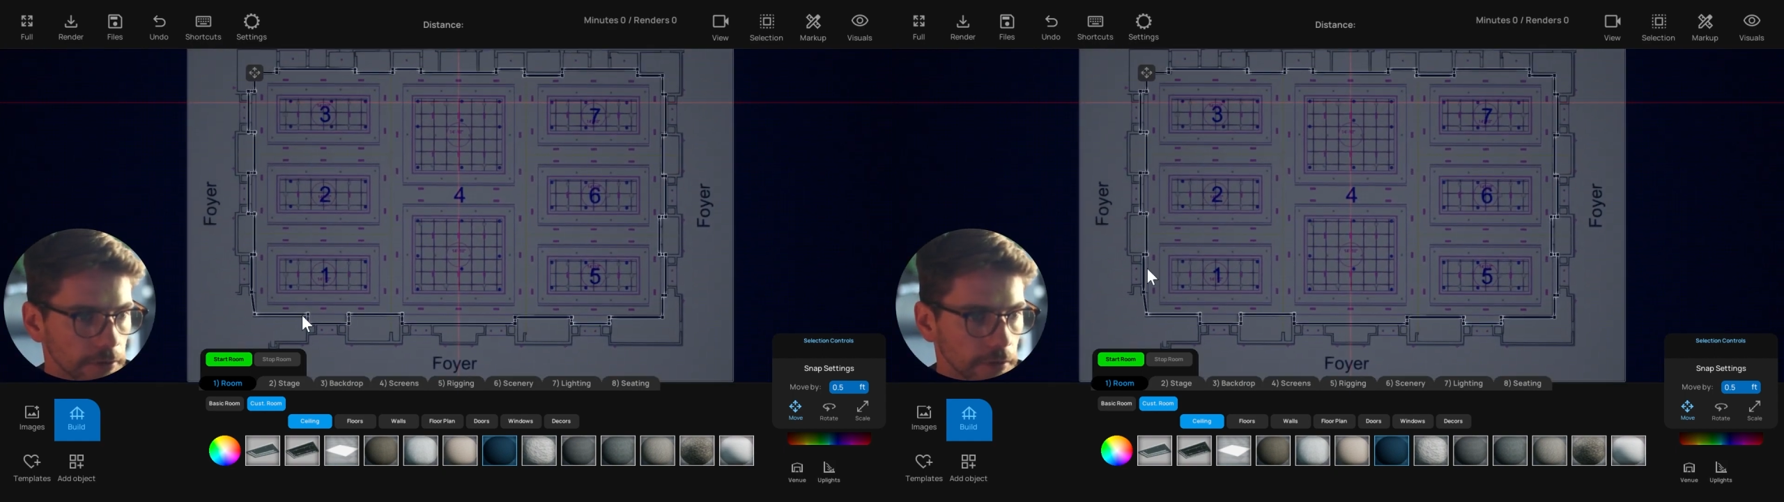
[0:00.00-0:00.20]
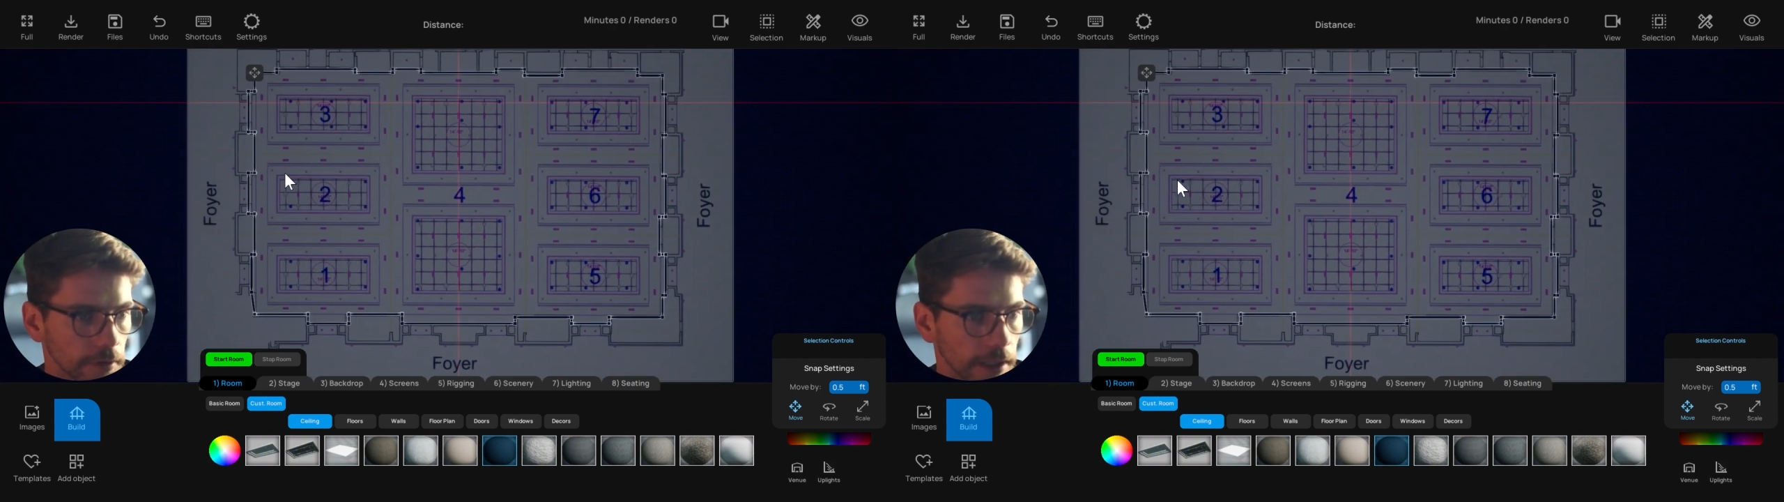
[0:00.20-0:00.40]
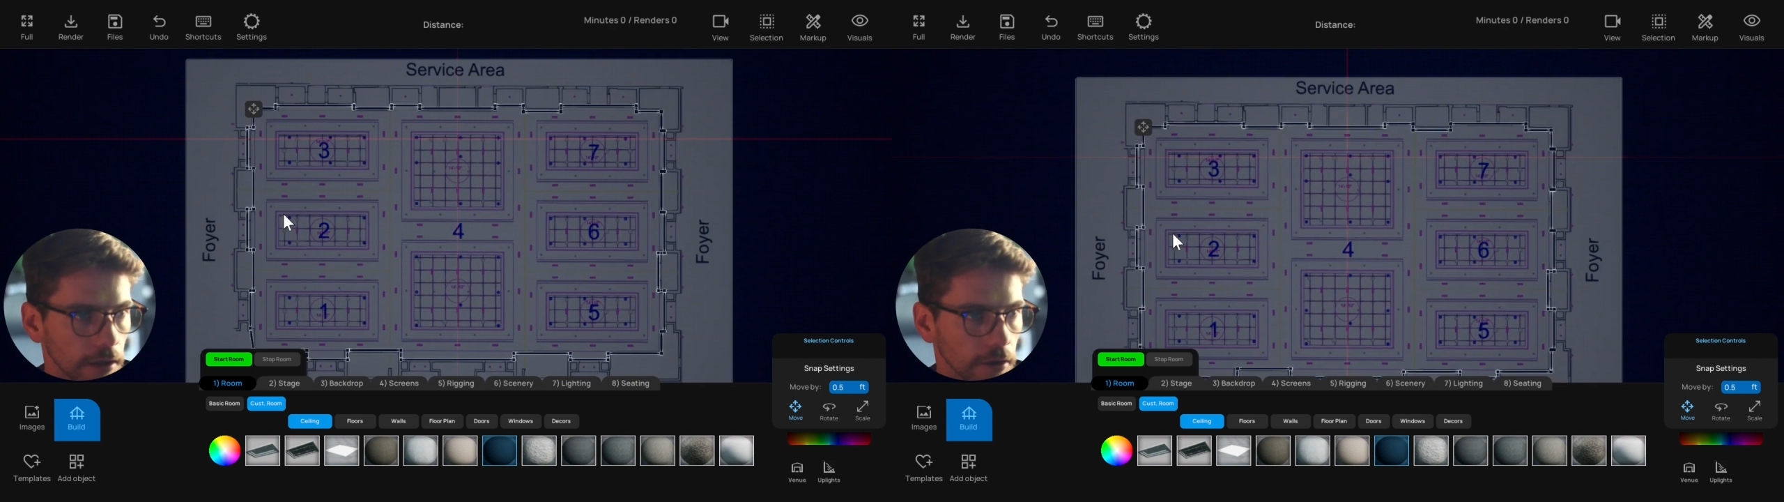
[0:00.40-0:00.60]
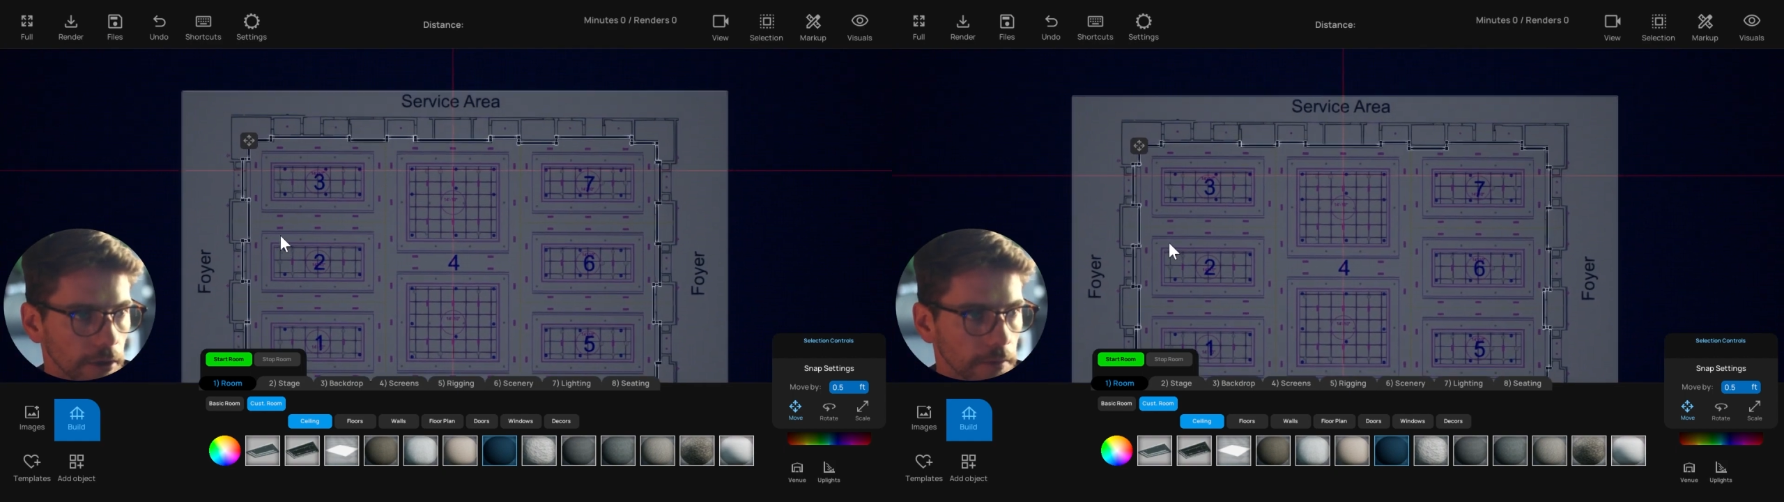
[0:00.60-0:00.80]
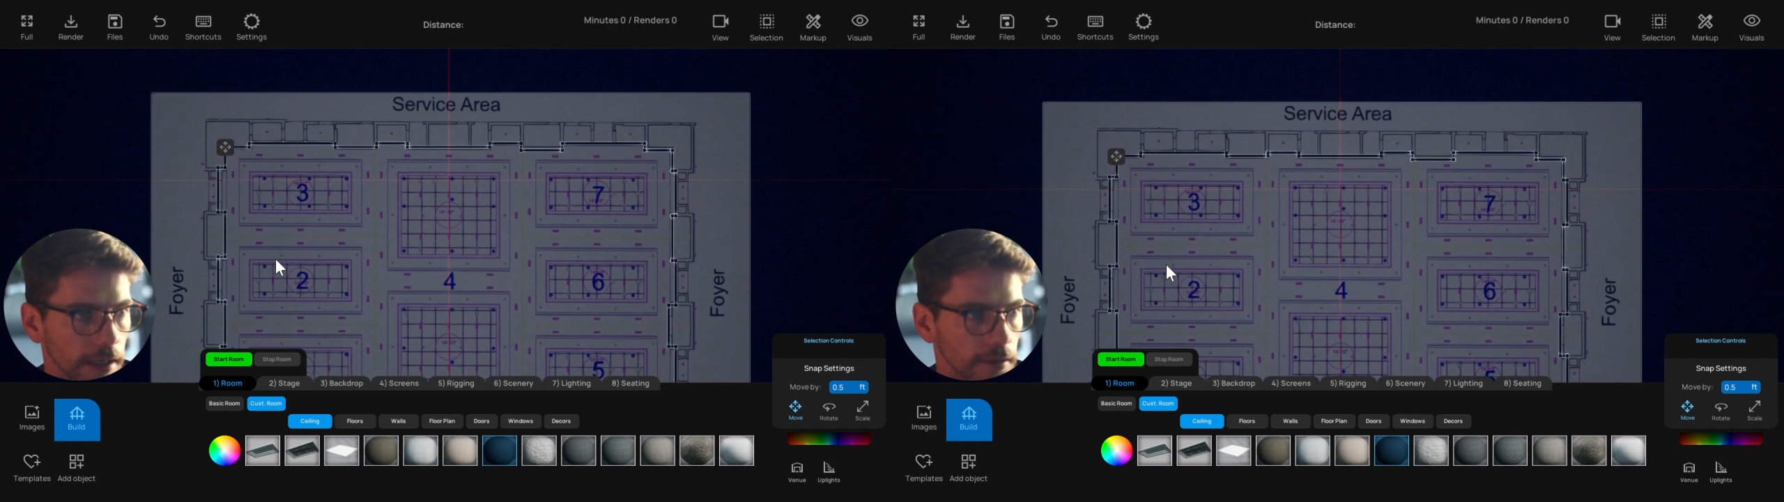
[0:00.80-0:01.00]
so I got all the way
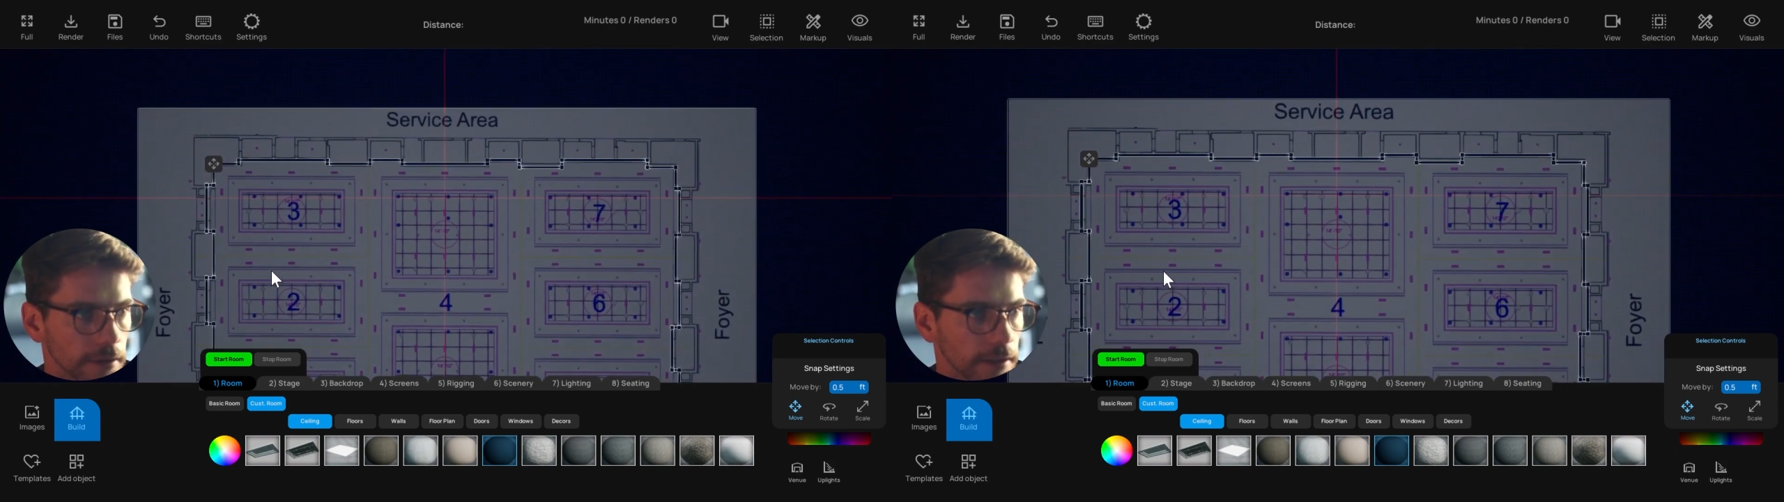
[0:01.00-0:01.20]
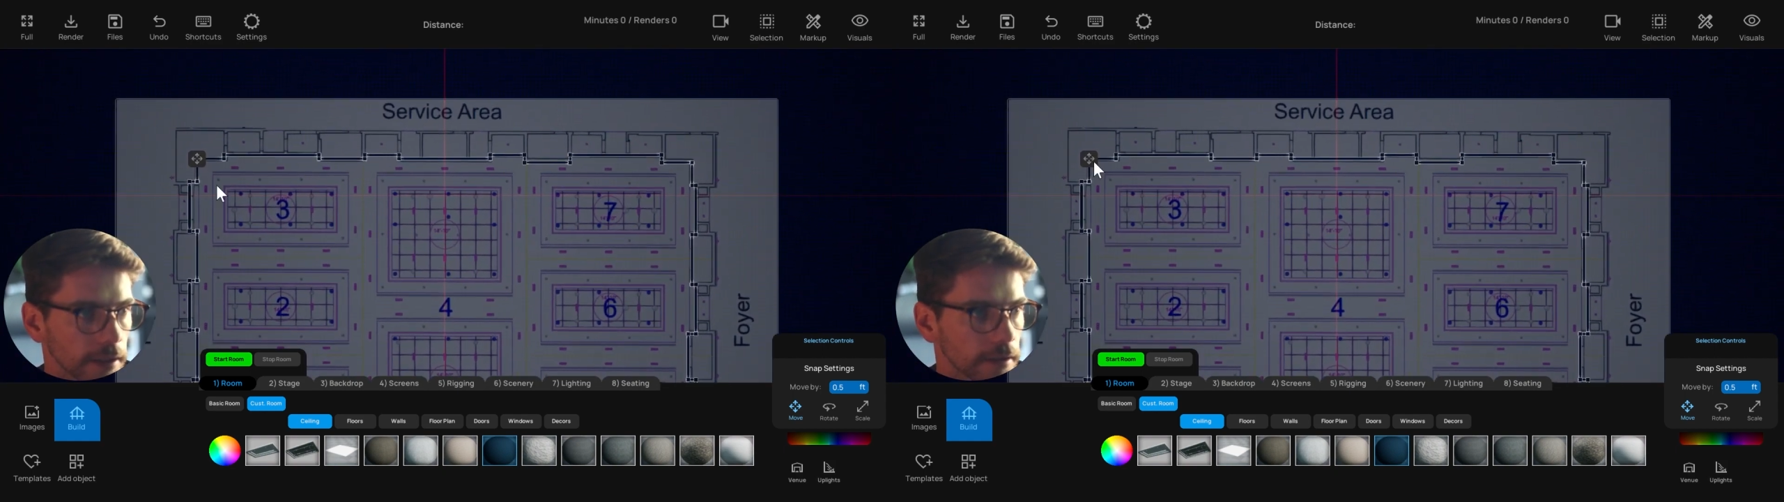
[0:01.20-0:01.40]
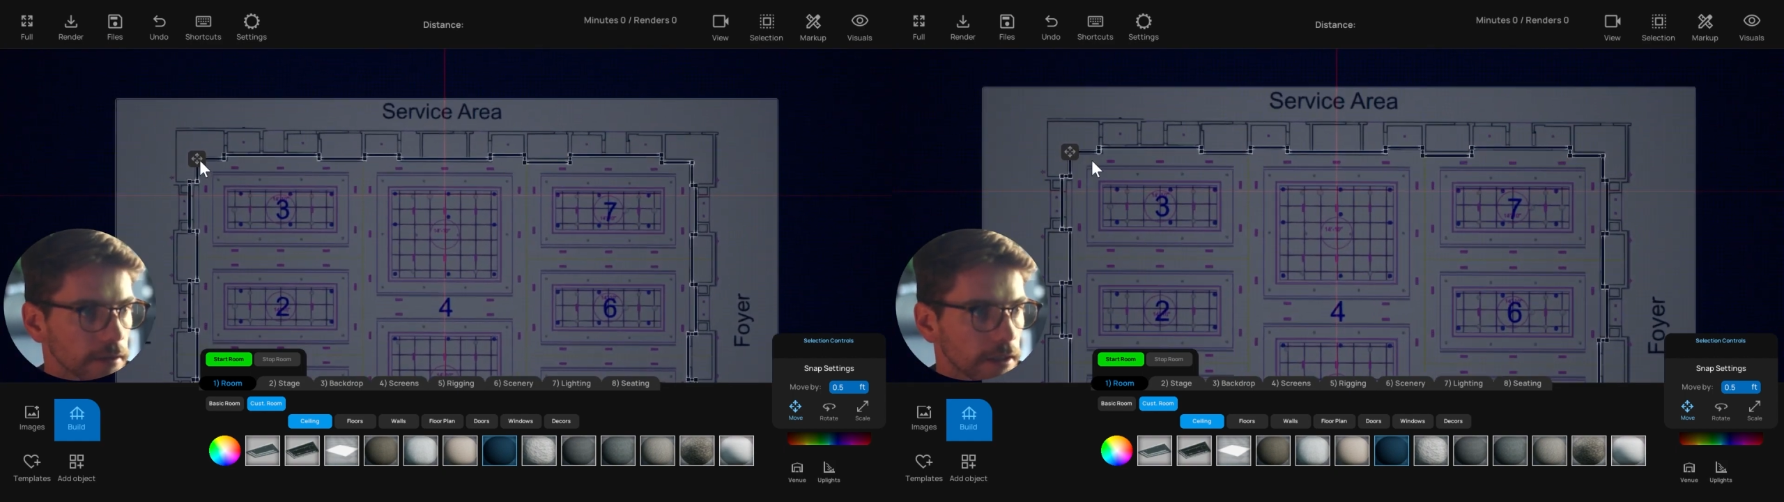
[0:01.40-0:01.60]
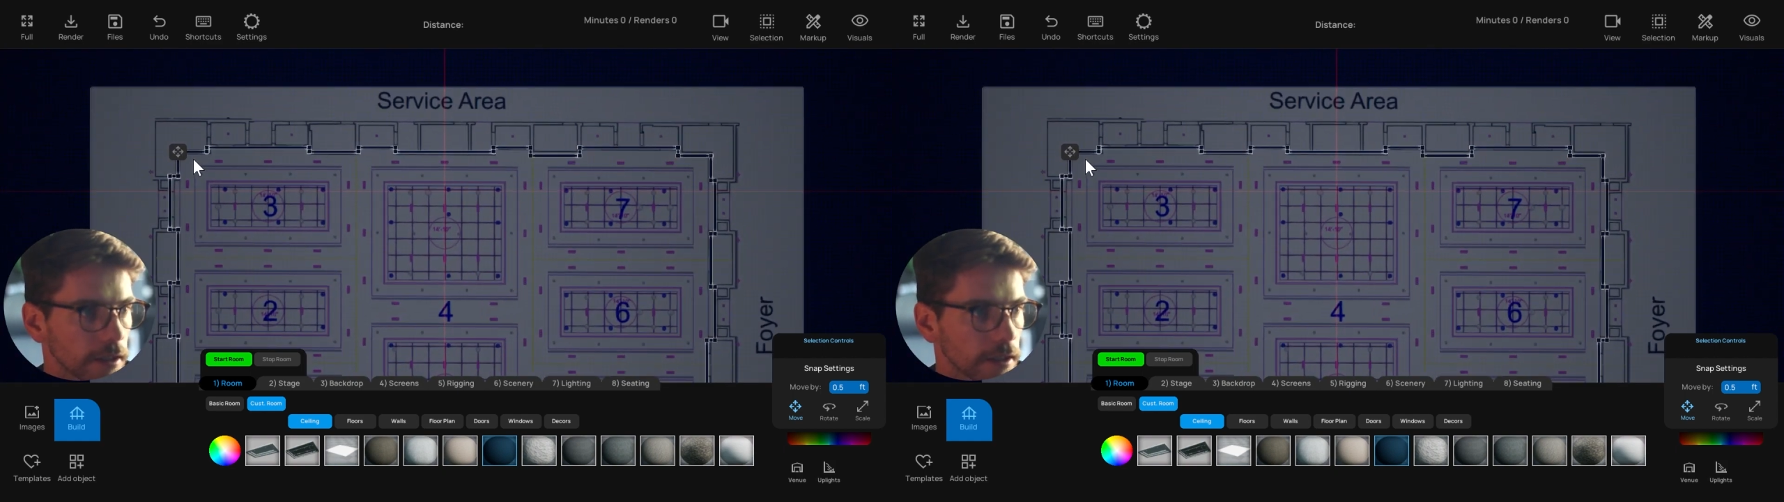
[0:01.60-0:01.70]
around and then